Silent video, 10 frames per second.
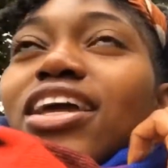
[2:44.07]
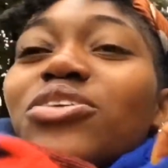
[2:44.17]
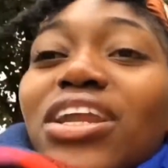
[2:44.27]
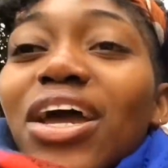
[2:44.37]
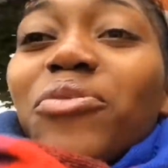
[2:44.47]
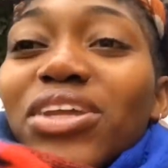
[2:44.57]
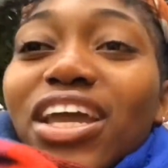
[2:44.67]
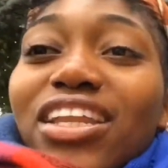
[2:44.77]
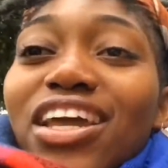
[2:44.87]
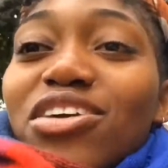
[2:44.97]
you know, like when you're
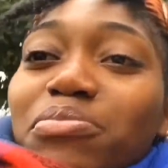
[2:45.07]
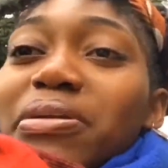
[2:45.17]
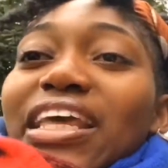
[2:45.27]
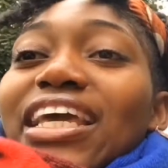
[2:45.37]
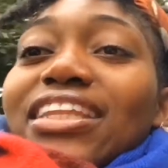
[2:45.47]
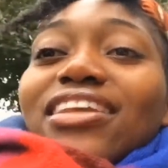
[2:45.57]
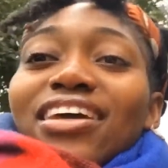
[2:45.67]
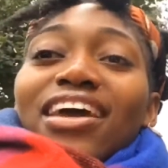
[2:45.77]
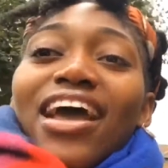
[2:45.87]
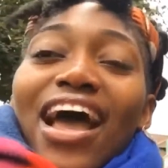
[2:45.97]
in an airplane
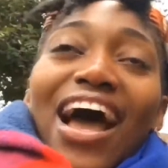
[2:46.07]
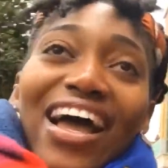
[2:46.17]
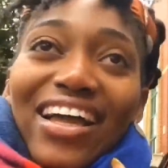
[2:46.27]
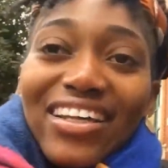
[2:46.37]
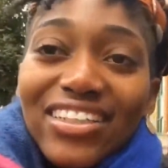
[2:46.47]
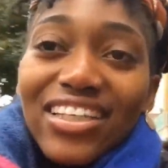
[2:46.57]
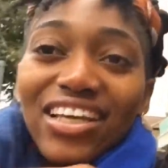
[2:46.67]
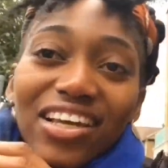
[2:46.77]
and